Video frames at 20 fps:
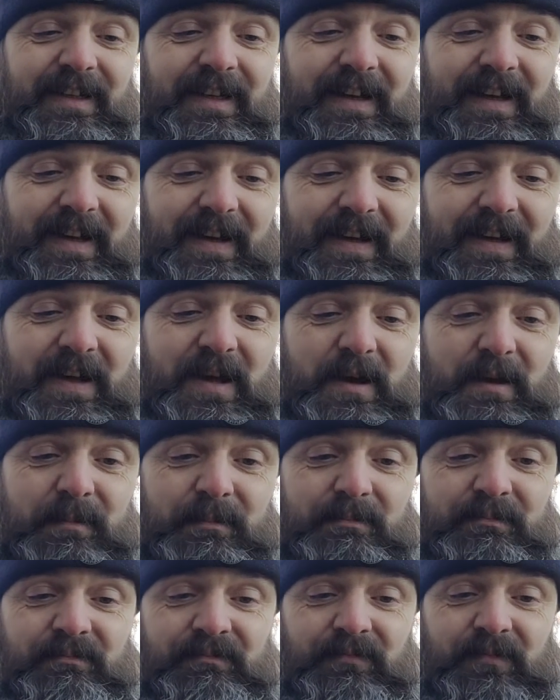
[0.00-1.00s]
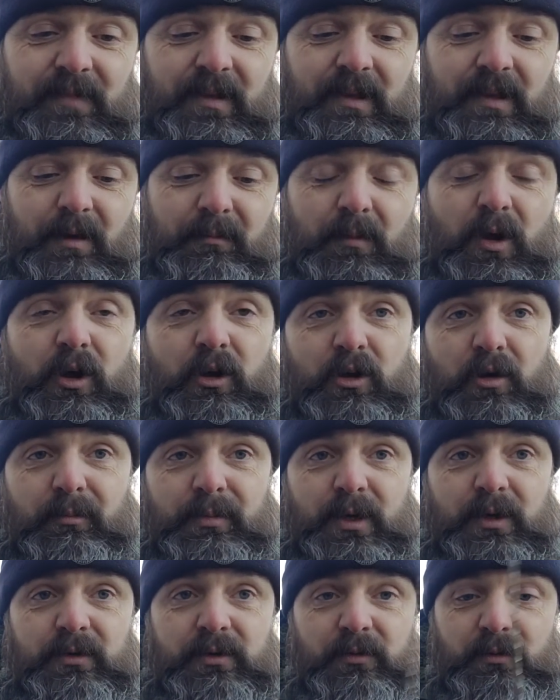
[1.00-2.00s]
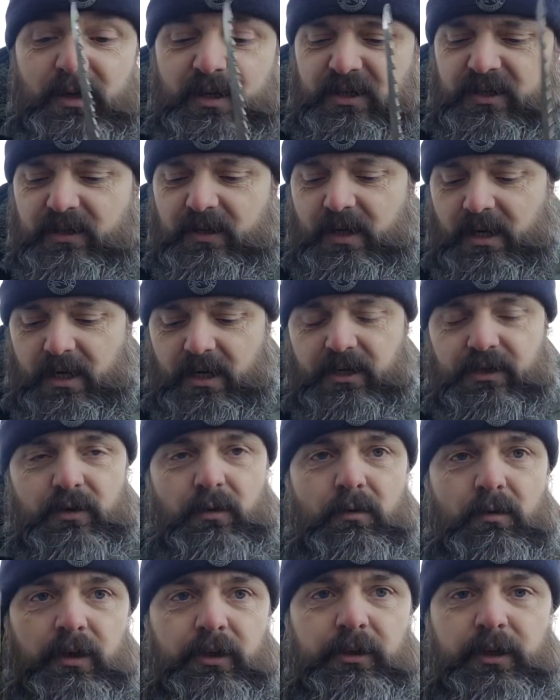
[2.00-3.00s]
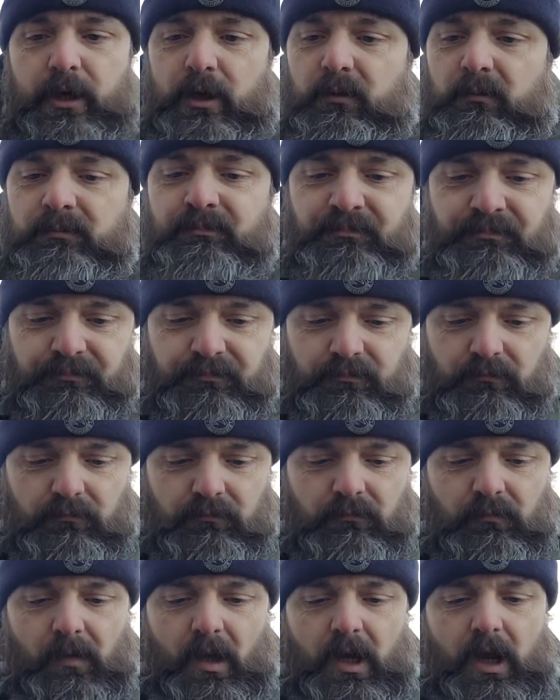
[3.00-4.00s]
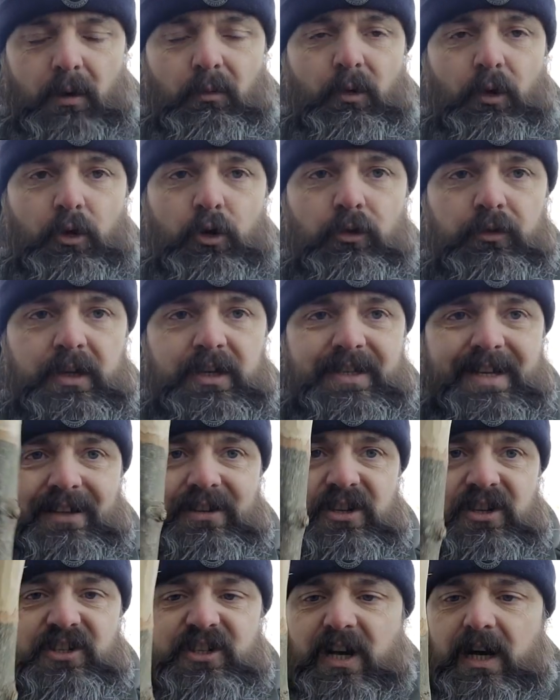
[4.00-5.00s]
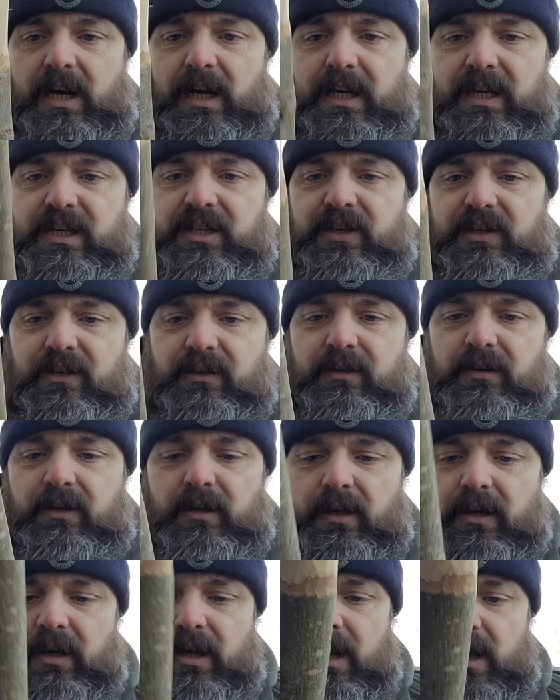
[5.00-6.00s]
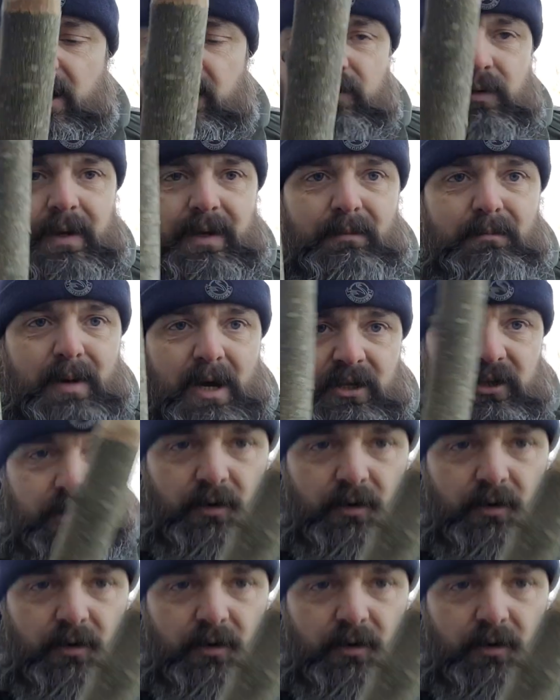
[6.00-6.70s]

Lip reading: I'm not a computer whiz, so what I'm going to do, I'm going to cut this down to size so I can bat